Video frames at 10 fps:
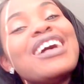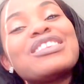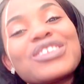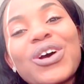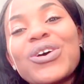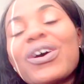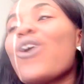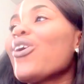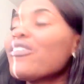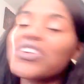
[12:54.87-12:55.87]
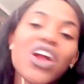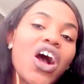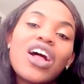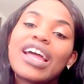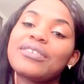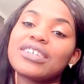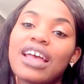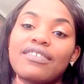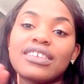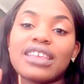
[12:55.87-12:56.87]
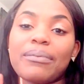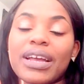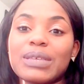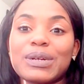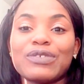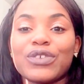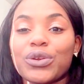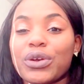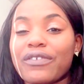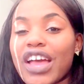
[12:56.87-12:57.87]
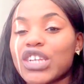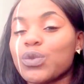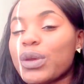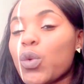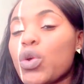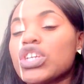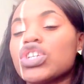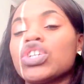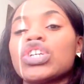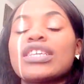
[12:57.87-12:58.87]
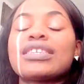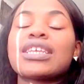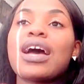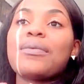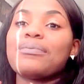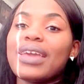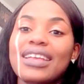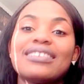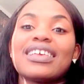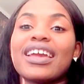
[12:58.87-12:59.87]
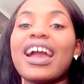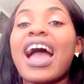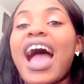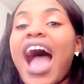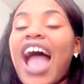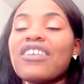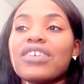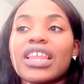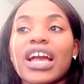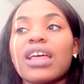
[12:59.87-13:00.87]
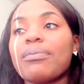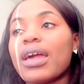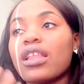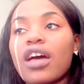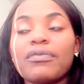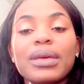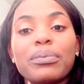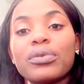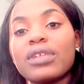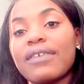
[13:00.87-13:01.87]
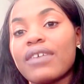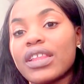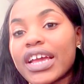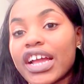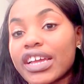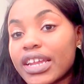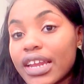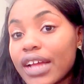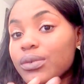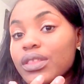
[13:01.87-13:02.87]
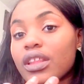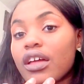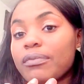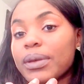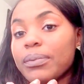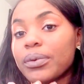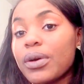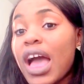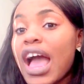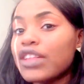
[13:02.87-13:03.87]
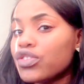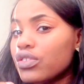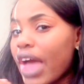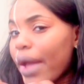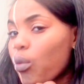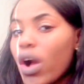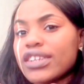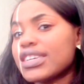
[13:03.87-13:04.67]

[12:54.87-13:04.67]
So overall, I just have to say my experience for New York Fashion Week was just amazing. I felt like I met a lot of people. I felt like I connect with a lot of people. I want